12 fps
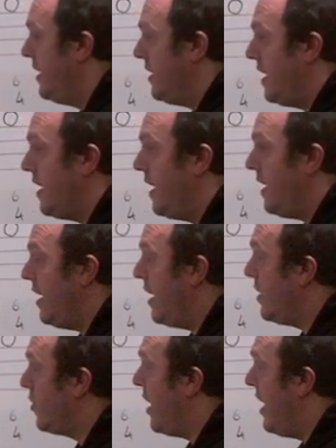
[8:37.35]
that I
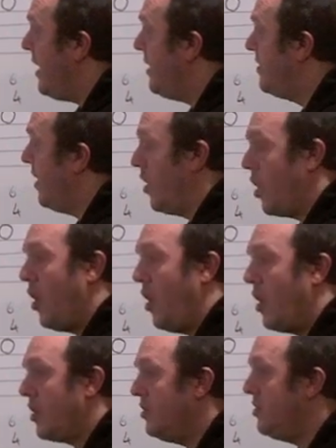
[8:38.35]
write a
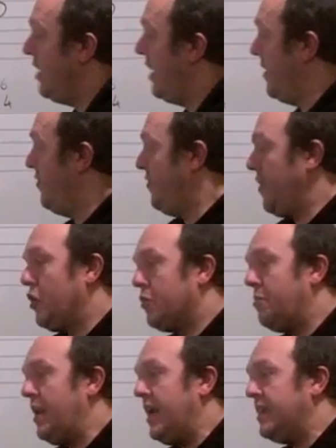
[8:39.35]
chord in figure
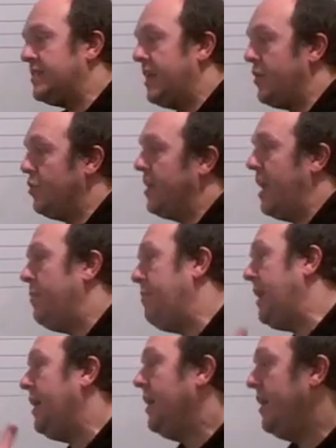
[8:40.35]
base and you tell
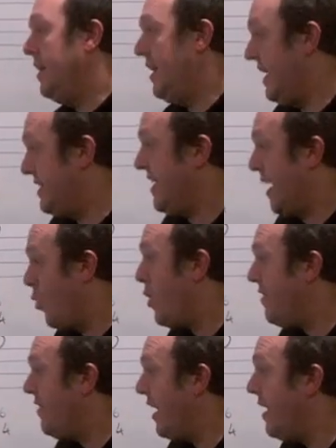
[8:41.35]
me its
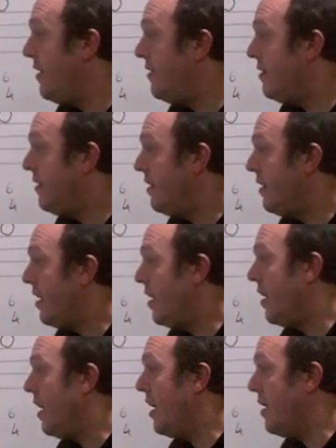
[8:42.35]
equivalent
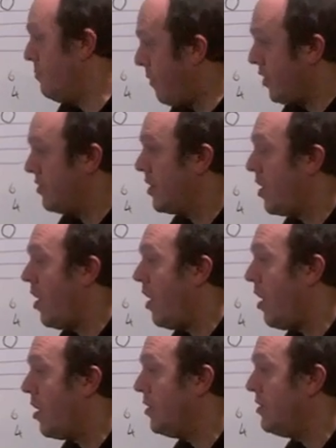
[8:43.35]
in modern
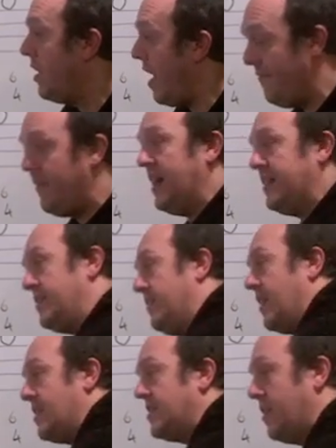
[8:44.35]
chord and vice
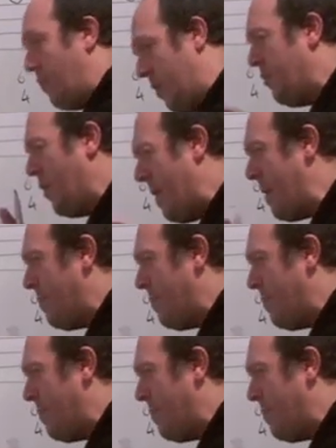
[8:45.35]
versa. We might